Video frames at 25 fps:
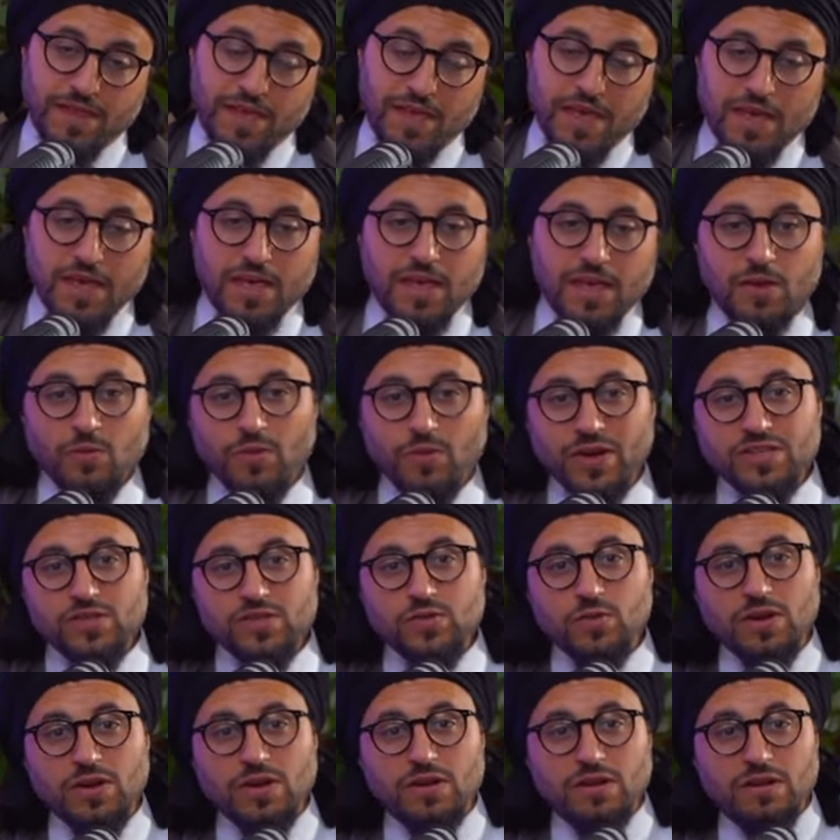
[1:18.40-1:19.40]
He went
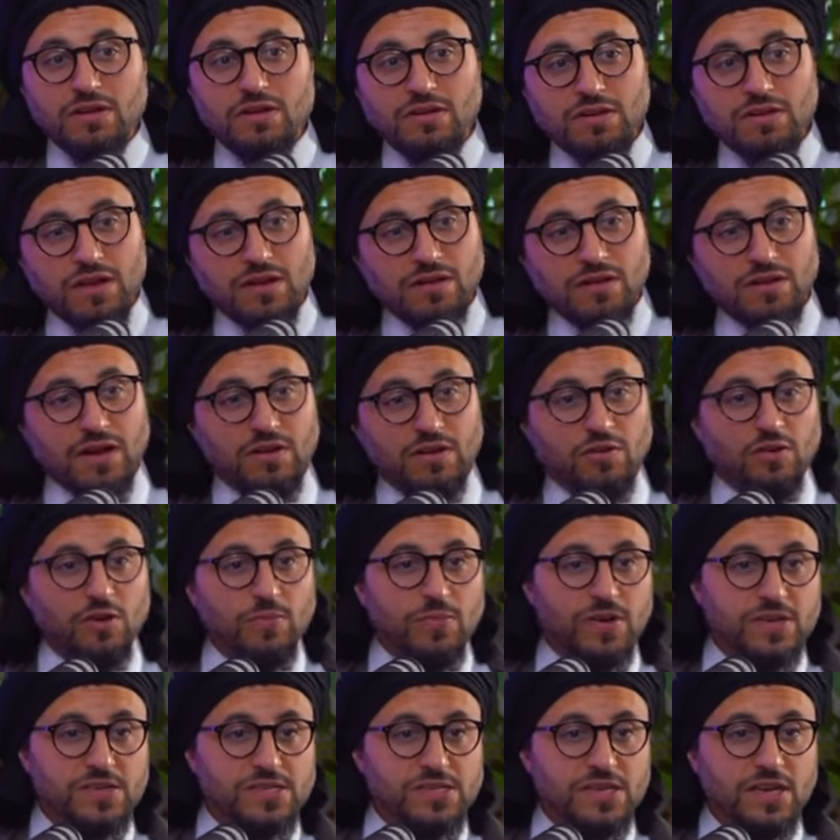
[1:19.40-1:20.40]
to and
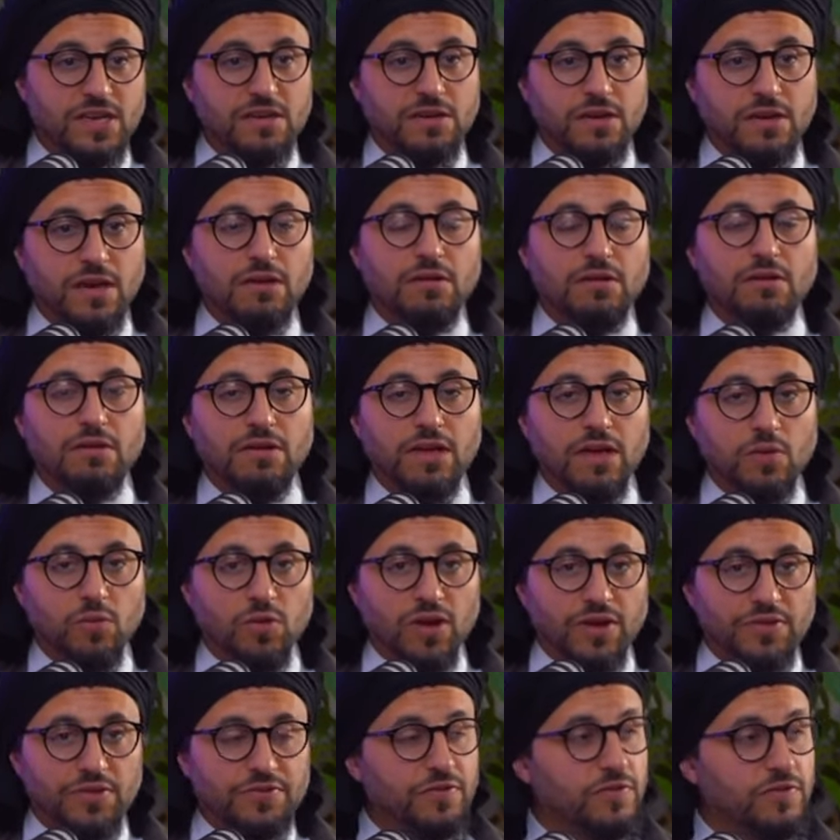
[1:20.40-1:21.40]
Umar said, and okay,
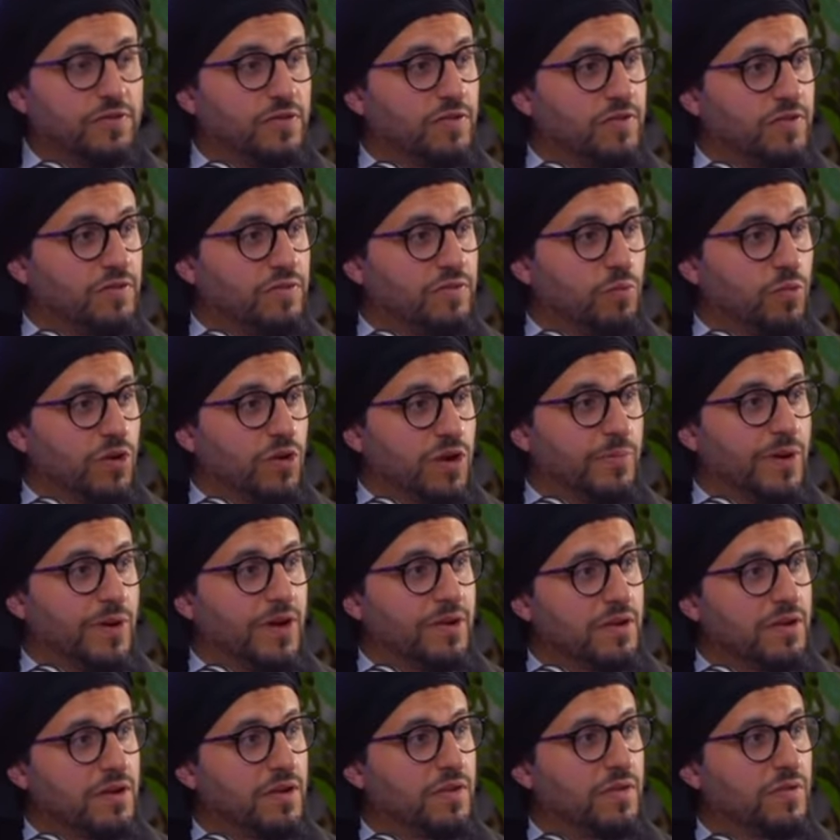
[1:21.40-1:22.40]
what else is his, what
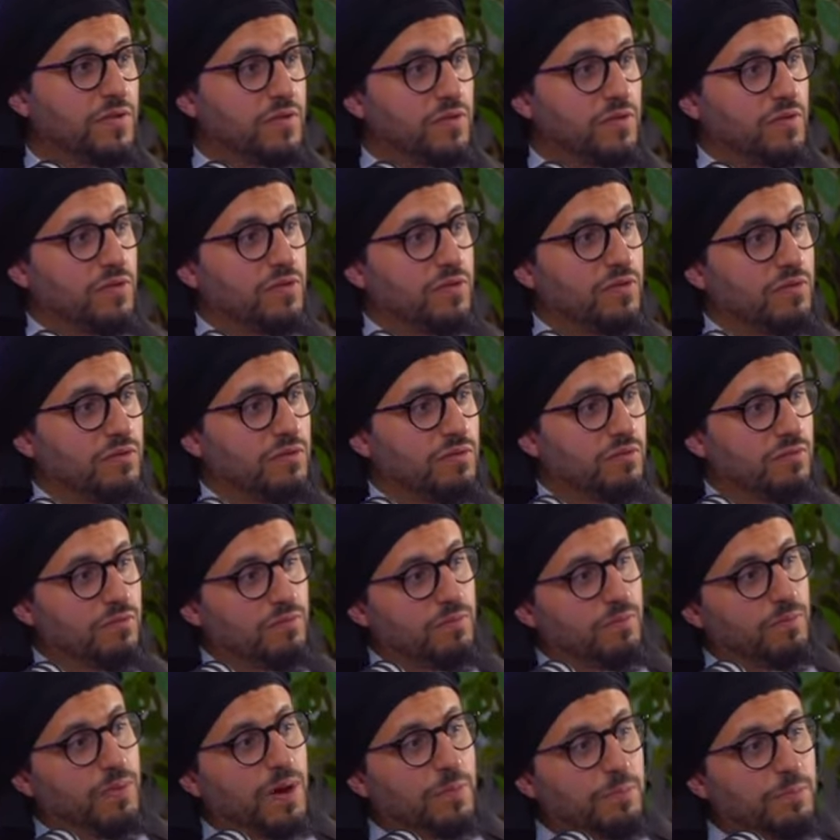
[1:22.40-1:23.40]
about his
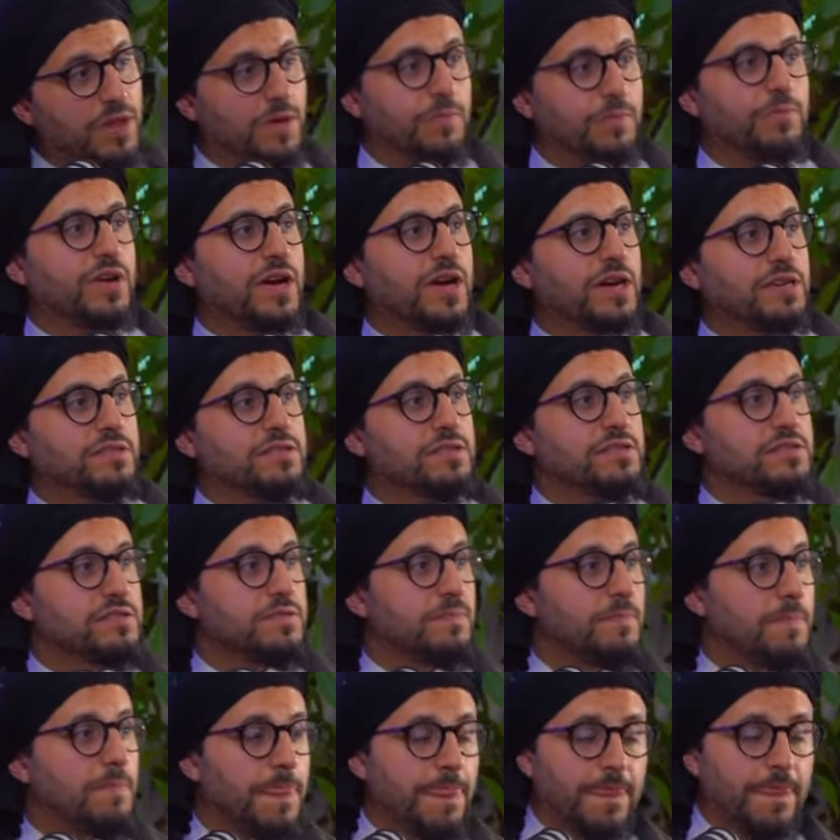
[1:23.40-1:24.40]
public practice?
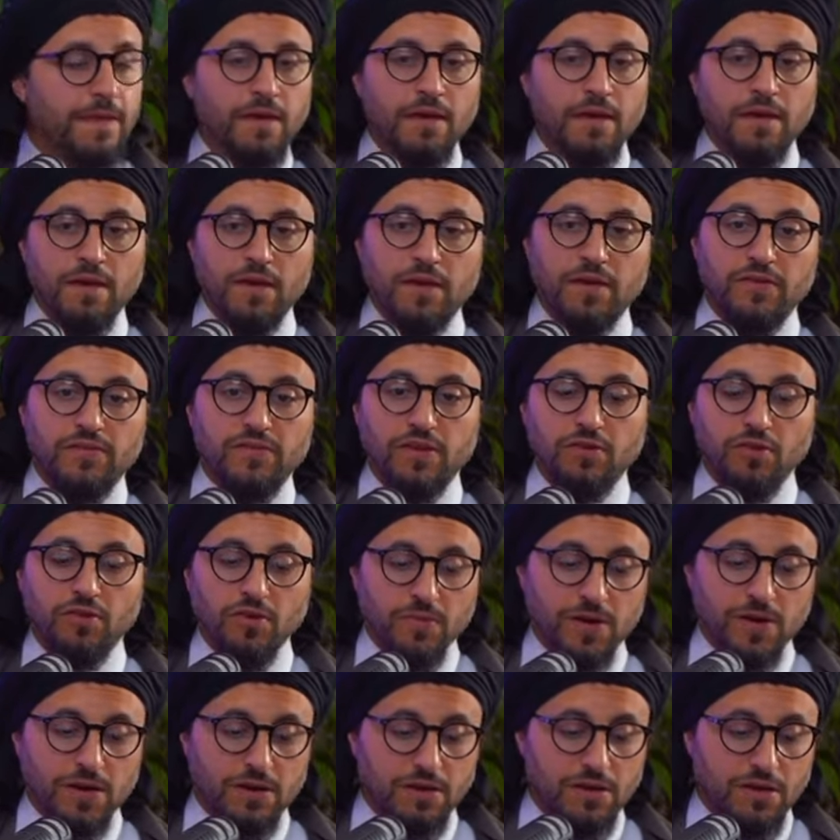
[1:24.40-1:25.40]
He said,
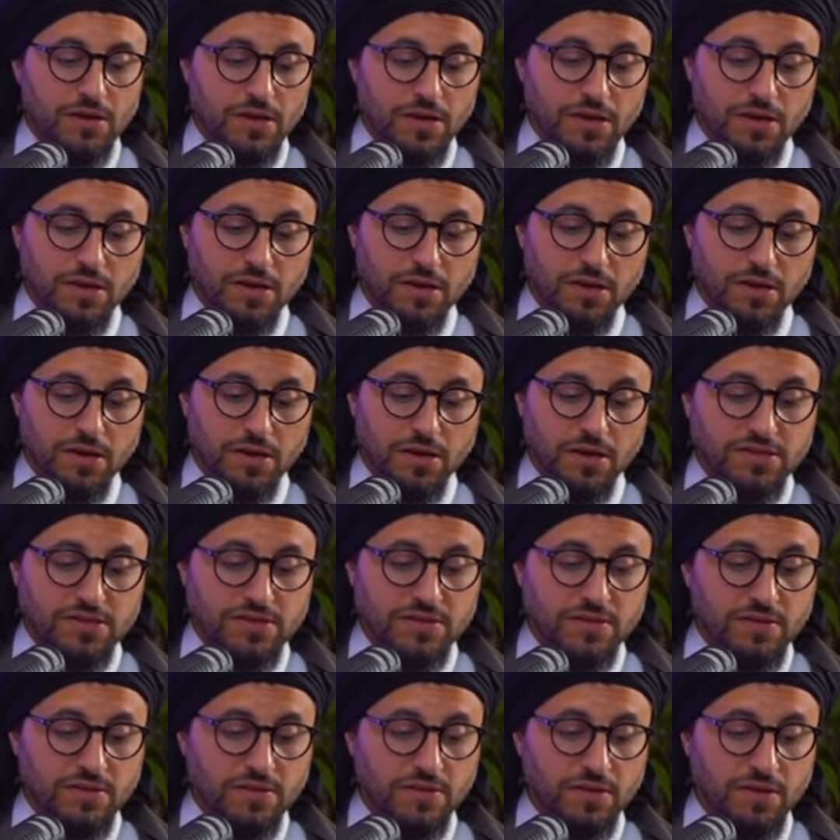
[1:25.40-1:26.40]
Umar, he has
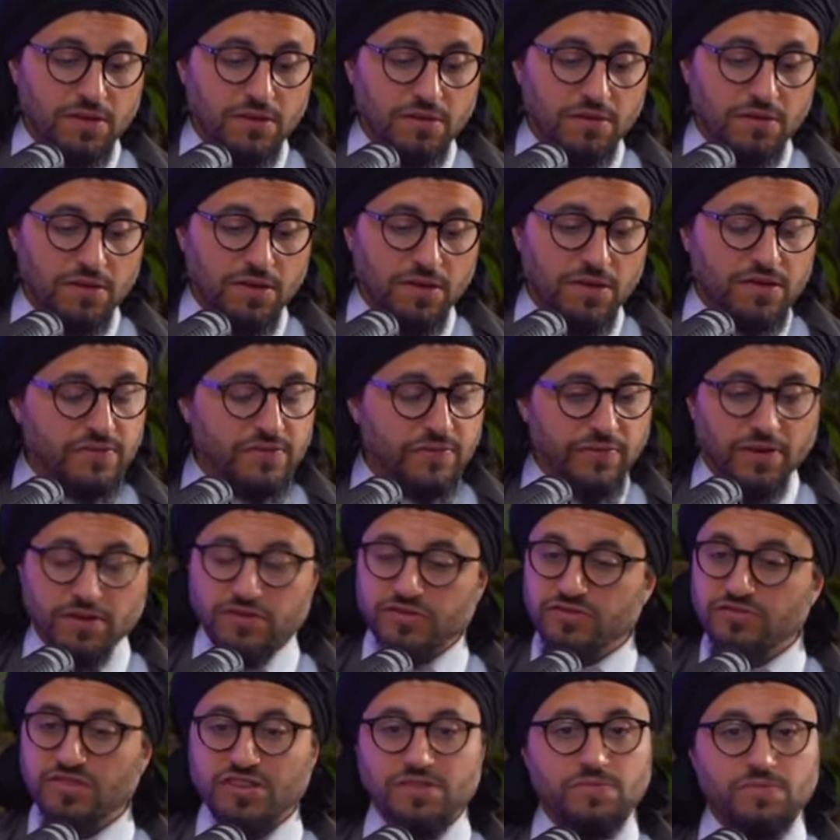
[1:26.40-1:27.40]
a very
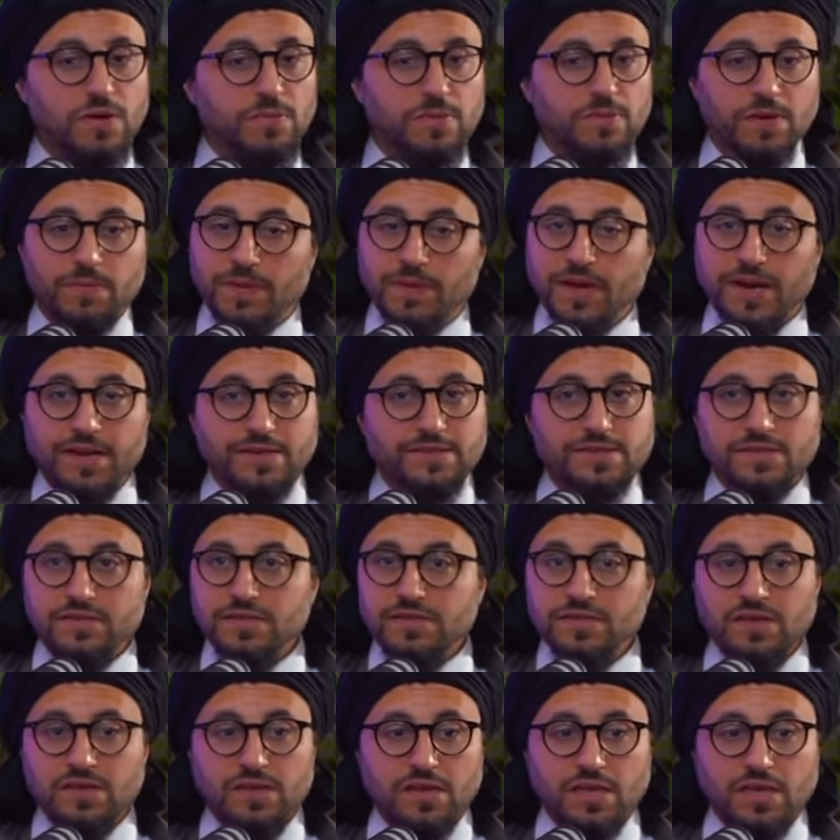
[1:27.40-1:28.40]
strange public practice.
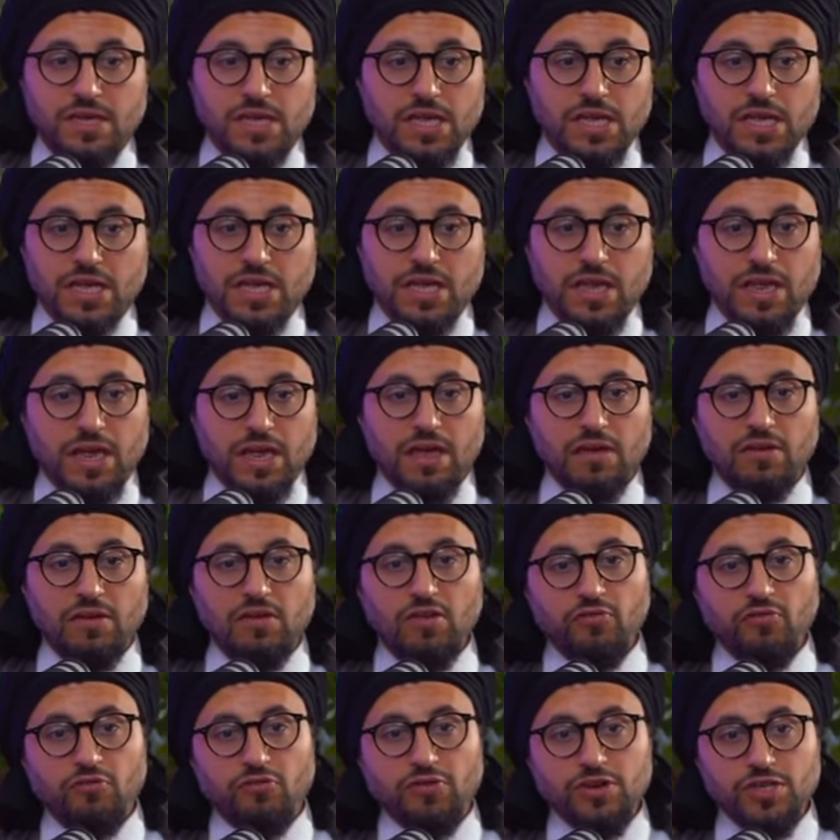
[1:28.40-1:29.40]

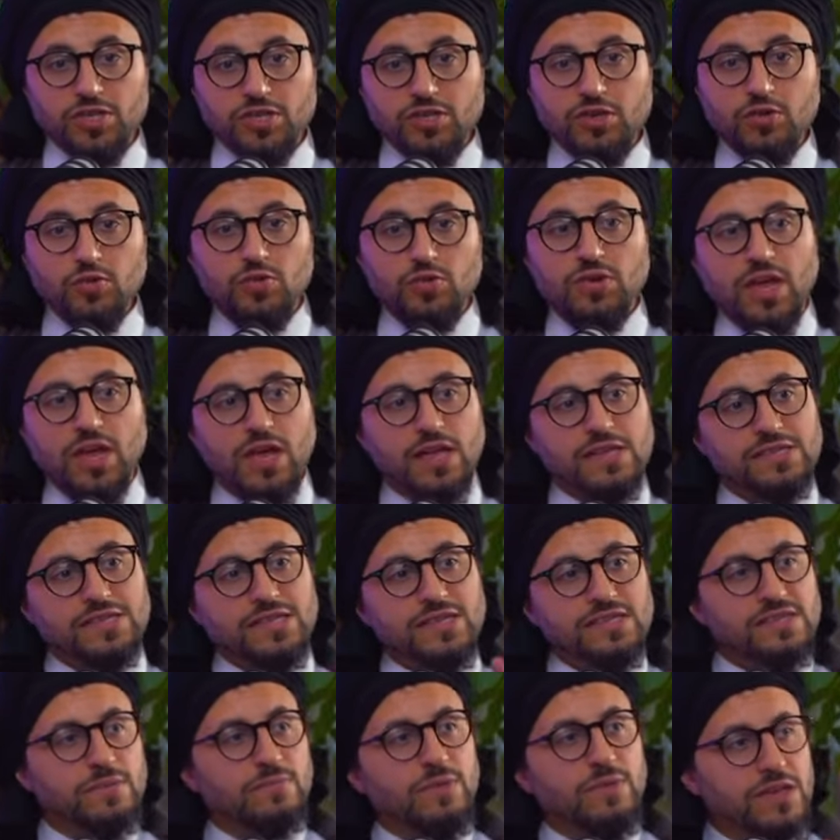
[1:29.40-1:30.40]
For 2 days,
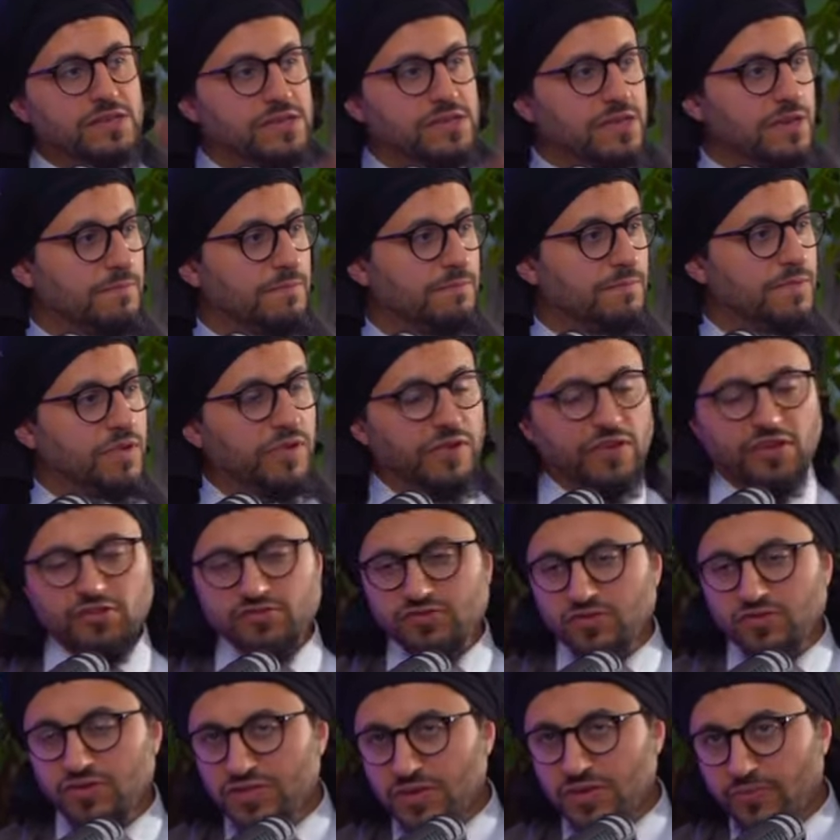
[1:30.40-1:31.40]
he's amazing. He
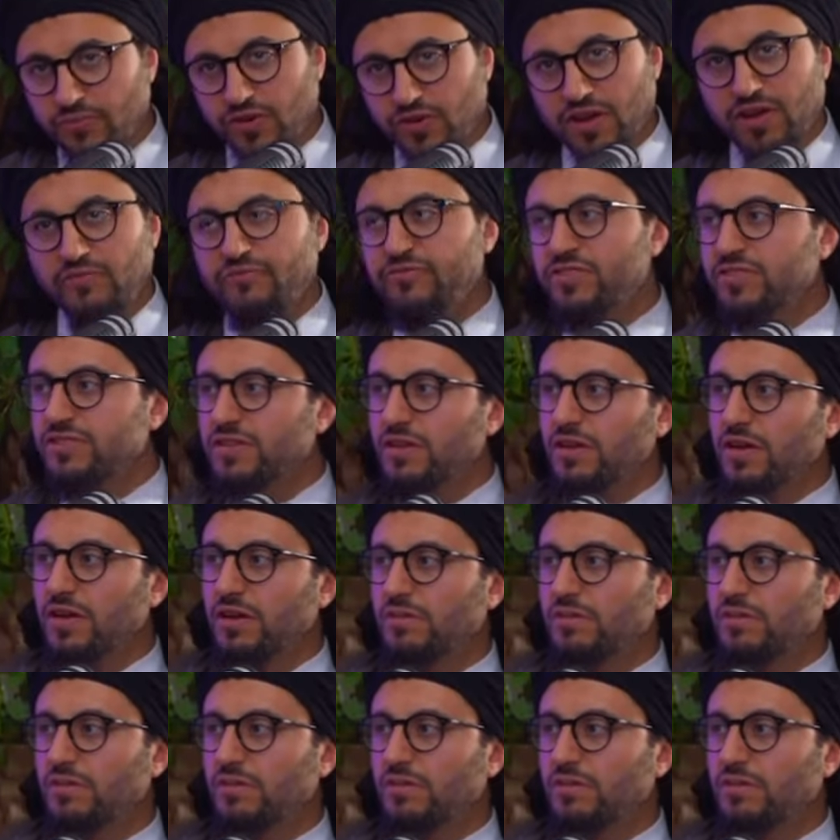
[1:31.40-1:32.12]
shows up for every salah,